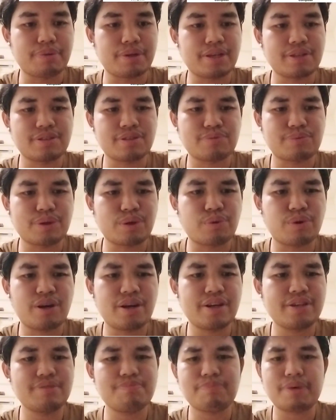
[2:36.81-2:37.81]
but it
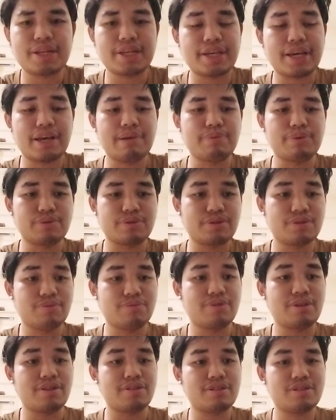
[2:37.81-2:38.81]
requires many cables,
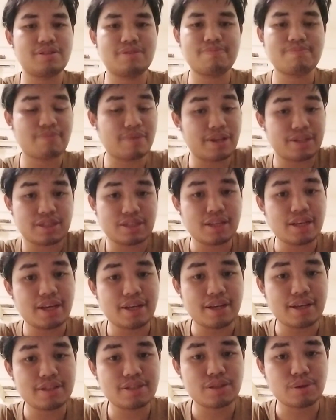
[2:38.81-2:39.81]

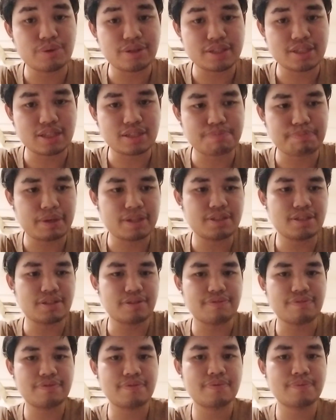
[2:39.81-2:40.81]
so it's expensive.